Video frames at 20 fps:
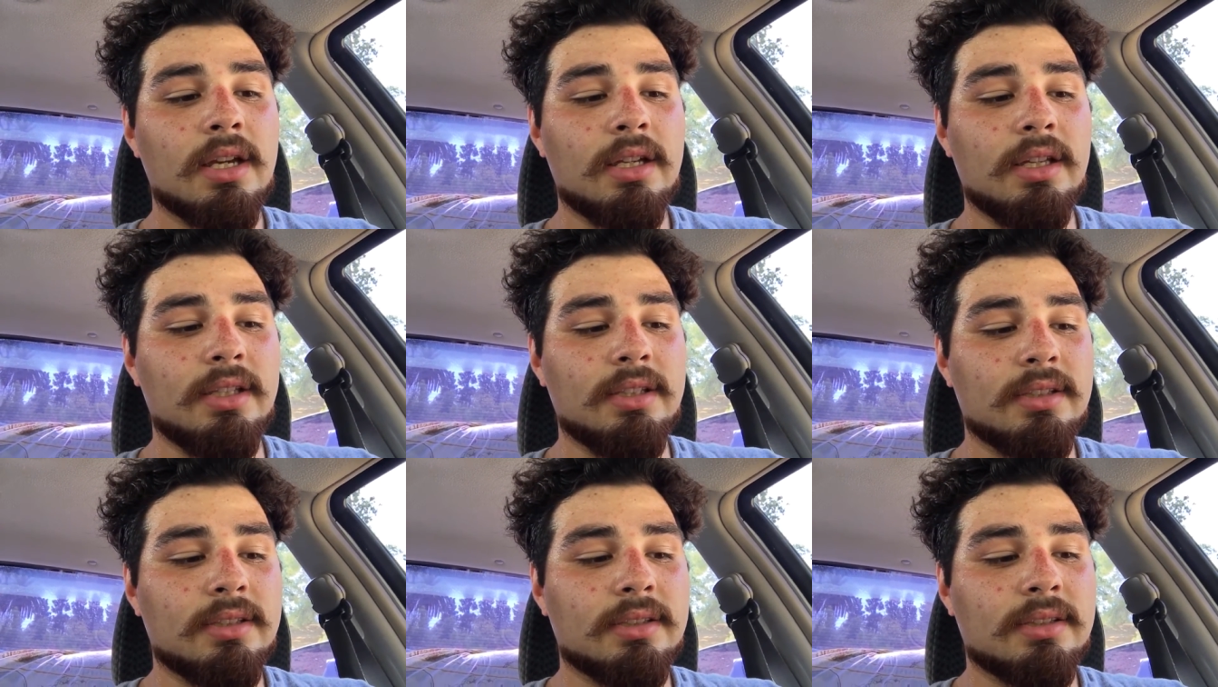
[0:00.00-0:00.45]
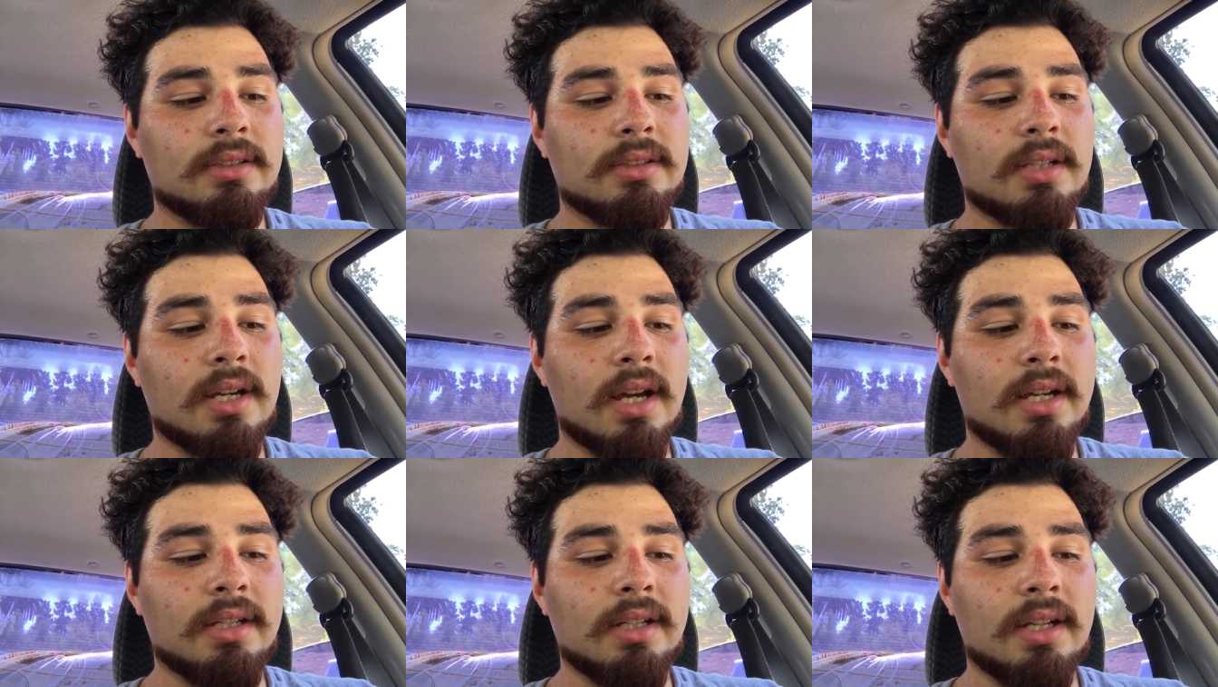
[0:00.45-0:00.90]
it's
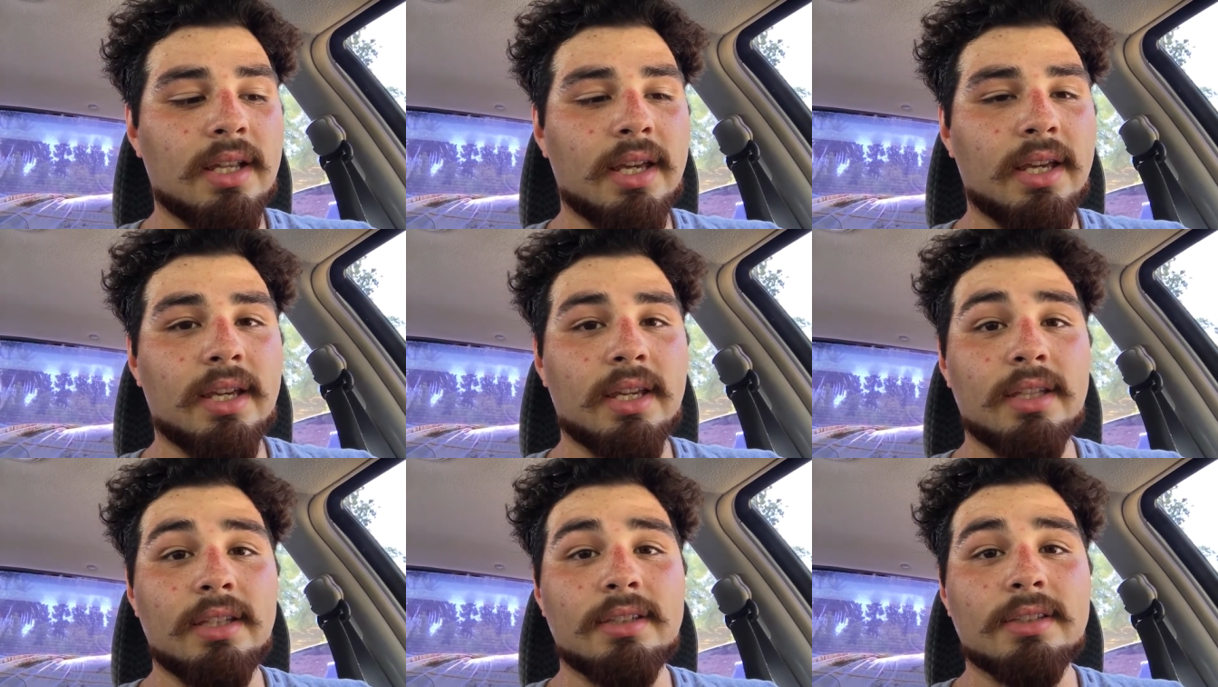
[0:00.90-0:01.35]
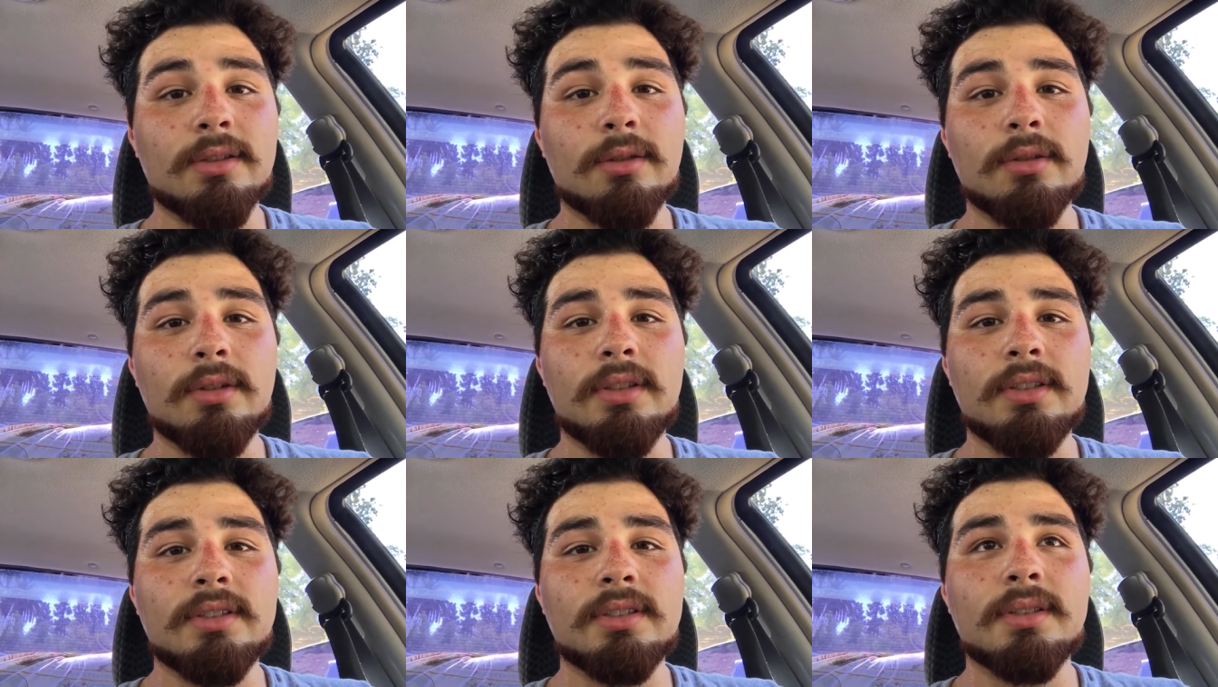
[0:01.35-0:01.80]
kind of like it's
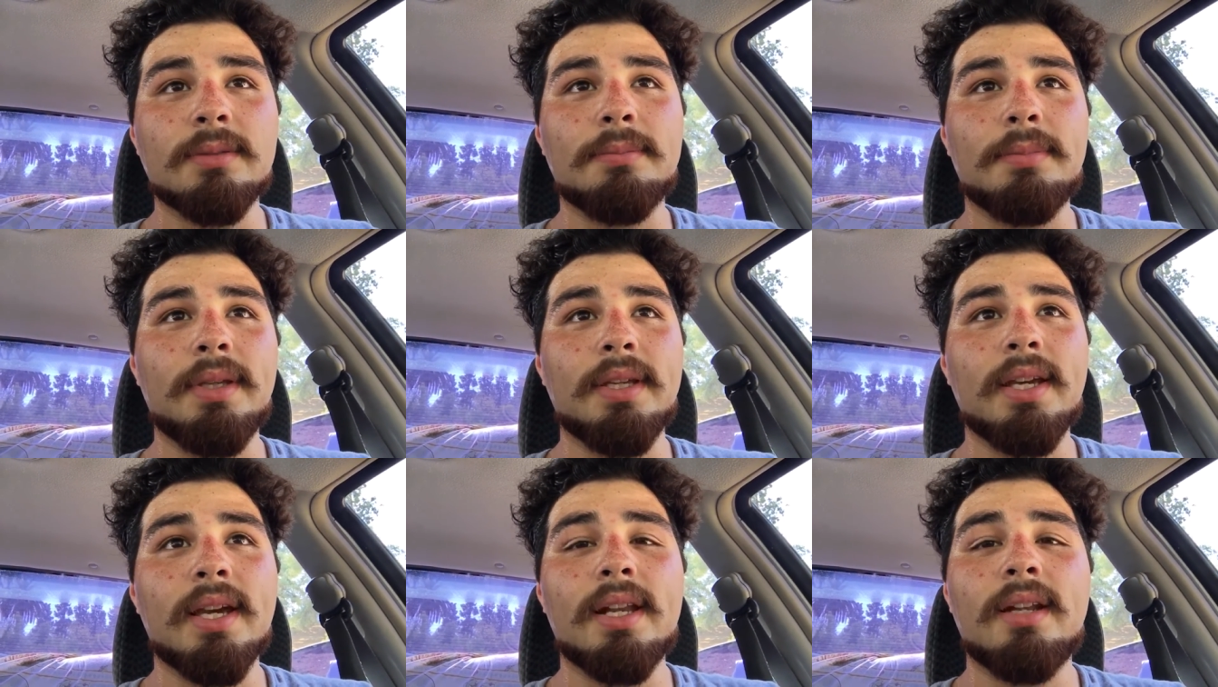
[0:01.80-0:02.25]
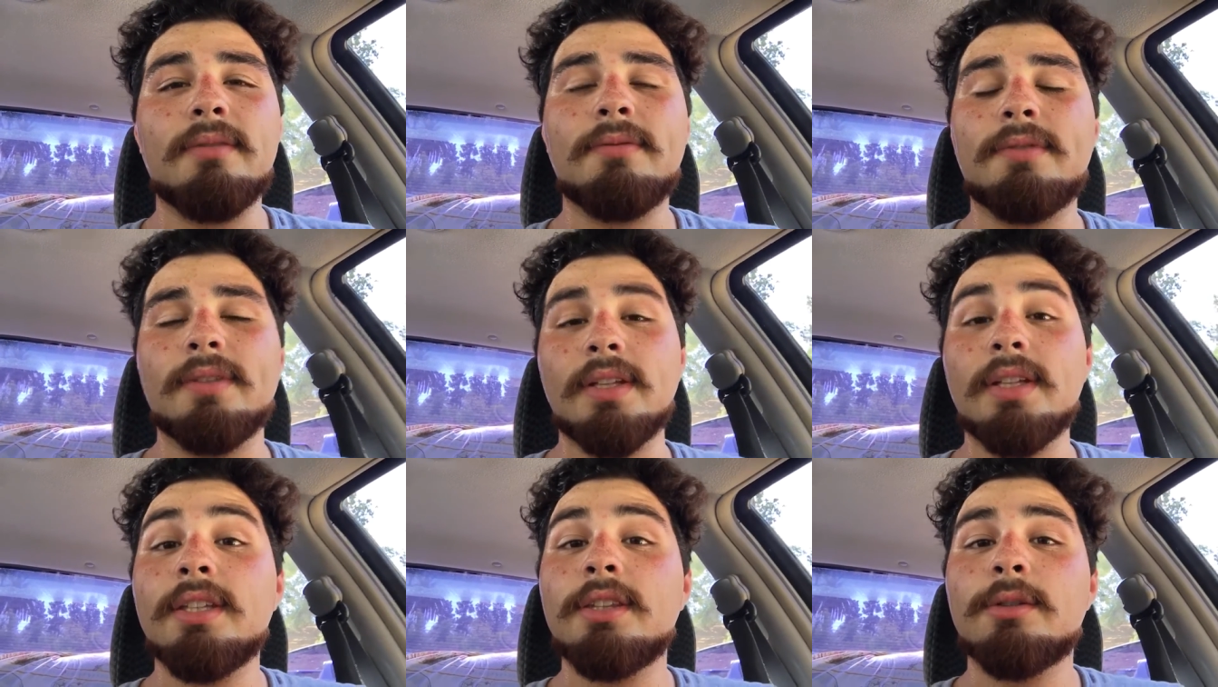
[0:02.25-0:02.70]
it's the big elephant